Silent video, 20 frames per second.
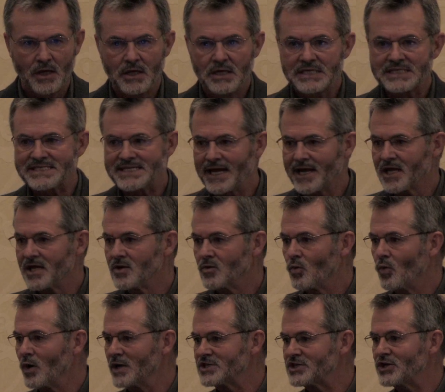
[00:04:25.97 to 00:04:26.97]
Second,
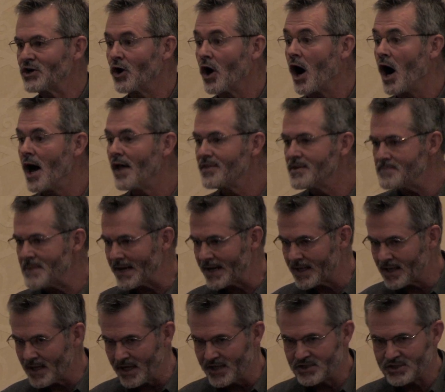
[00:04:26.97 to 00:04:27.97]
once you're on the
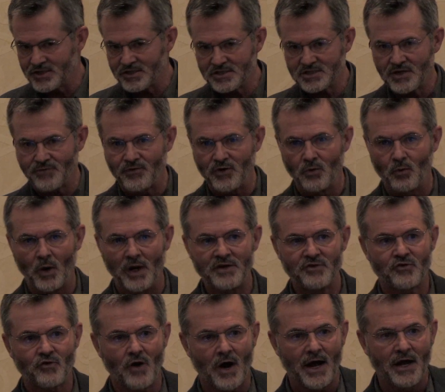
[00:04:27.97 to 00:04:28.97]
medications, if you run
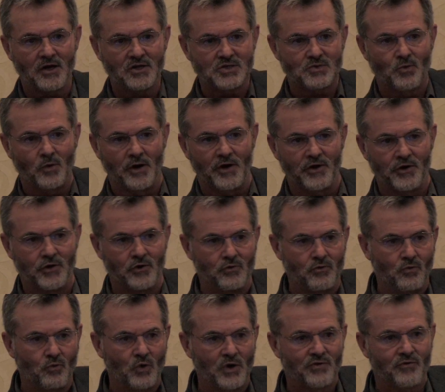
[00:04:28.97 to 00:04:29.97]
trials where you
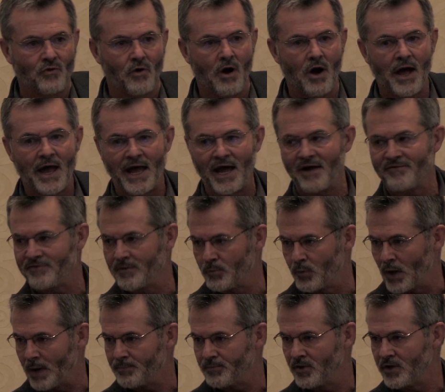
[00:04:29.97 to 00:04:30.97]
withdraw half
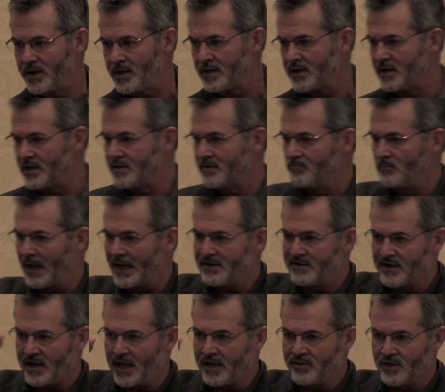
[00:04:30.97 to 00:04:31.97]
abruptly and you
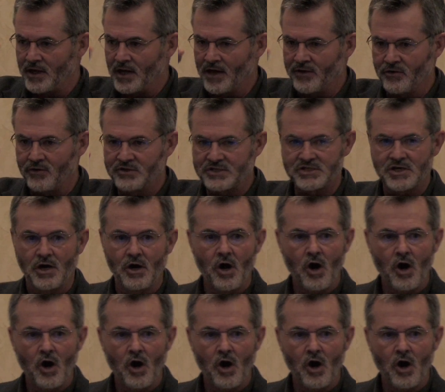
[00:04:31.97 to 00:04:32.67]
maintain the others